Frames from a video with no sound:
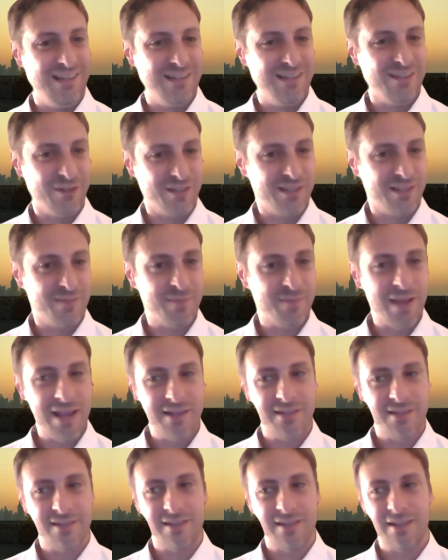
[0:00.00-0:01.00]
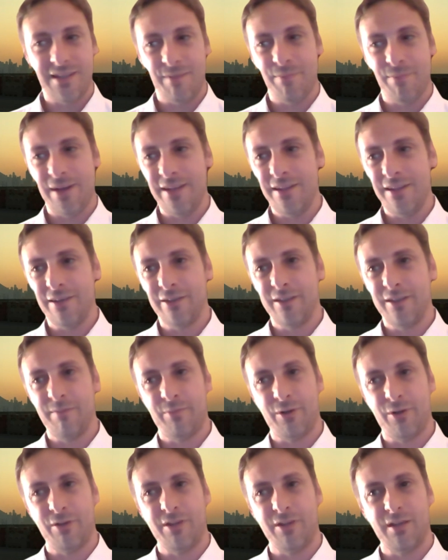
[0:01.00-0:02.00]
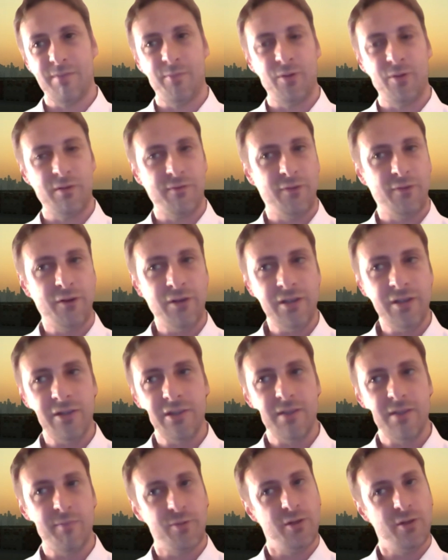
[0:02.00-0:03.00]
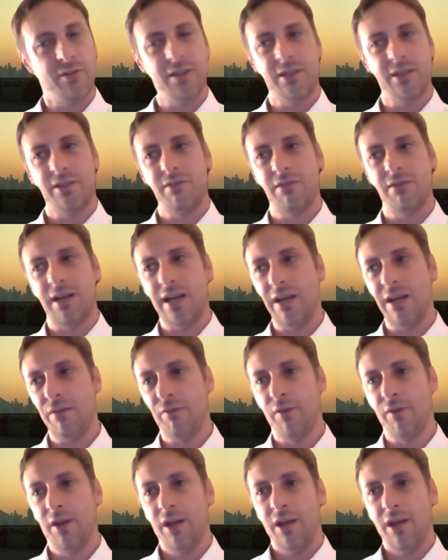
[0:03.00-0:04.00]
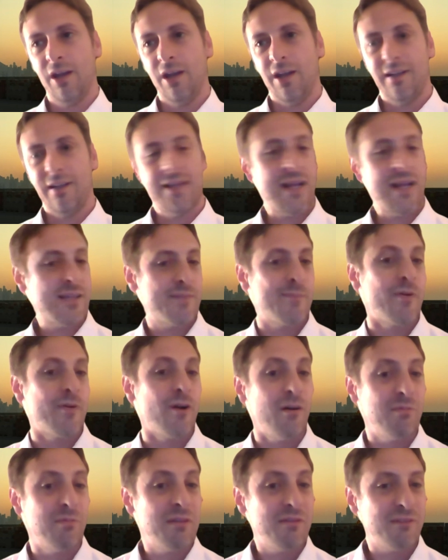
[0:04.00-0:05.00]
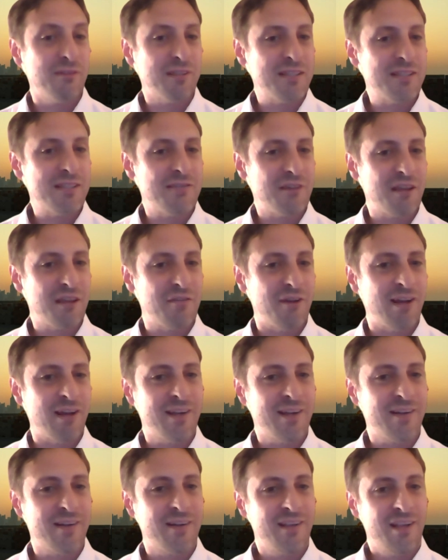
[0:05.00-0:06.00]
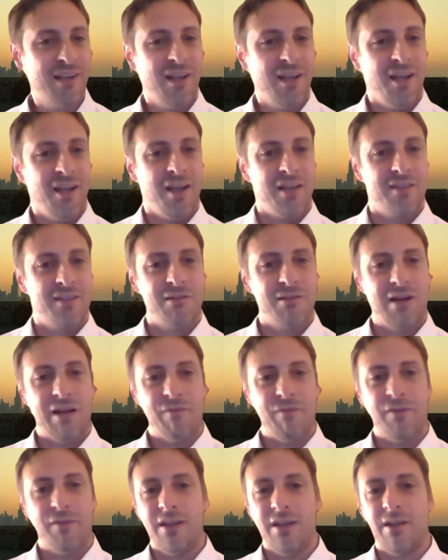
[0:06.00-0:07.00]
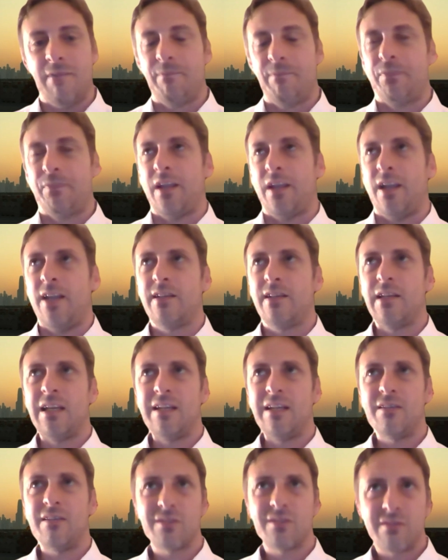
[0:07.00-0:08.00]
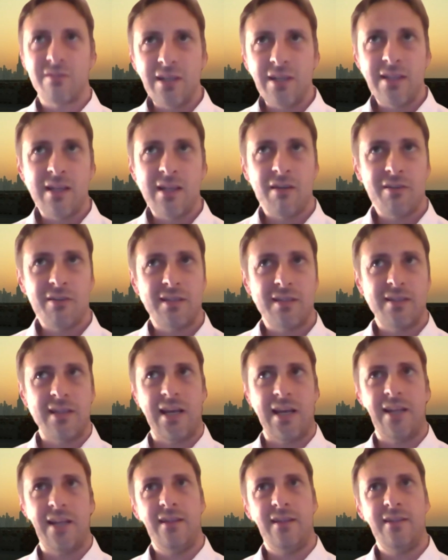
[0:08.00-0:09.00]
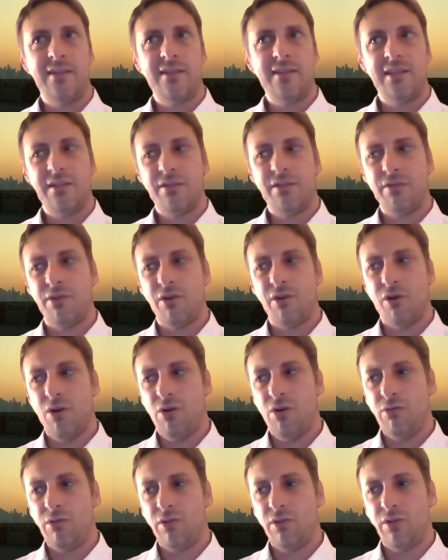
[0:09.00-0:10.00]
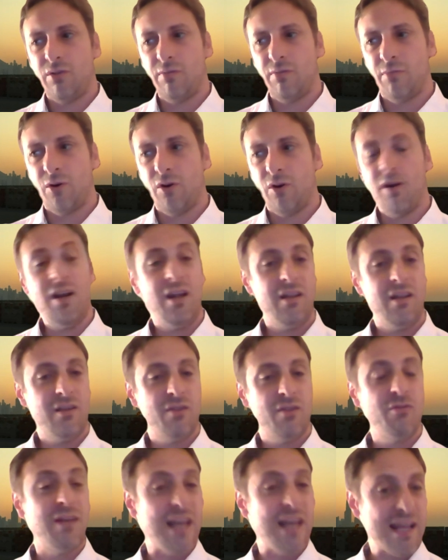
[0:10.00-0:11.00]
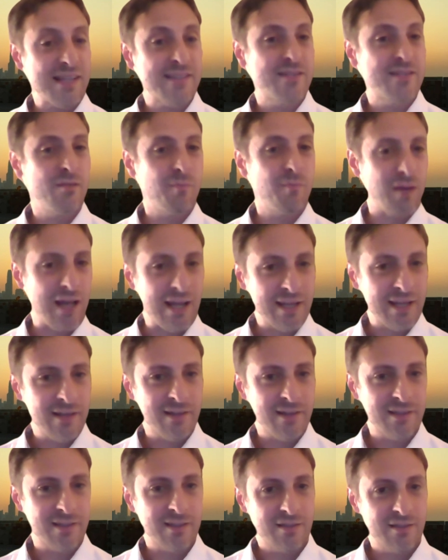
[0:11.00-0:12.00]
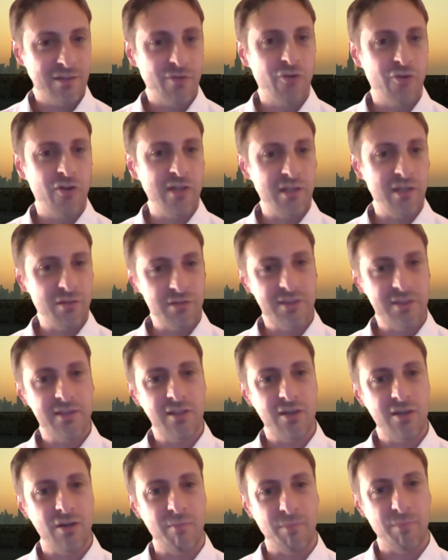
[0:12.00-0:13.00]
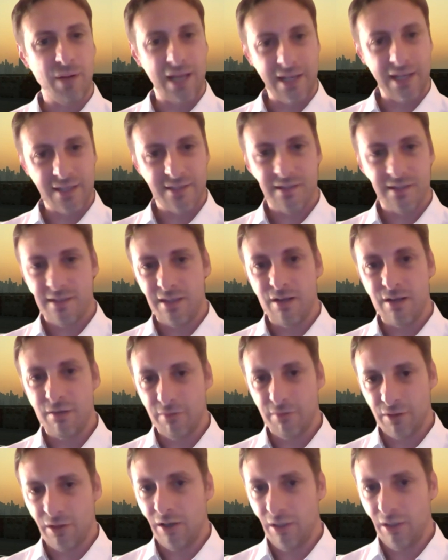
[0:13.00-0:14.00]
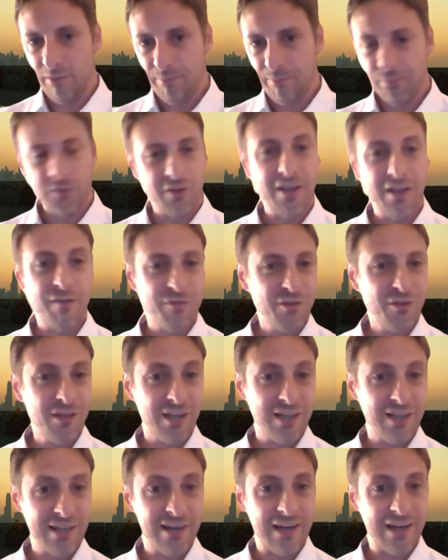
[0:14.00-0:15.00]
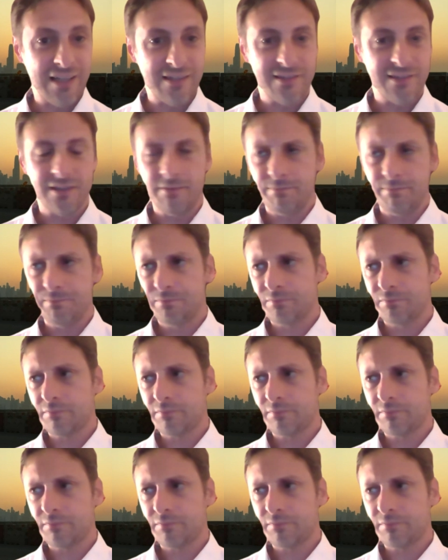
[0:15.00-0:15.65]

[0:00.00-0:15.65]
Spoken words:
in certain spaces, and depending on the product portfolio, the product you have, that's probably what is required. So I think in the industry there is a tendency to go to less suppliers to reduce the complexity overall. To give you a clear answer,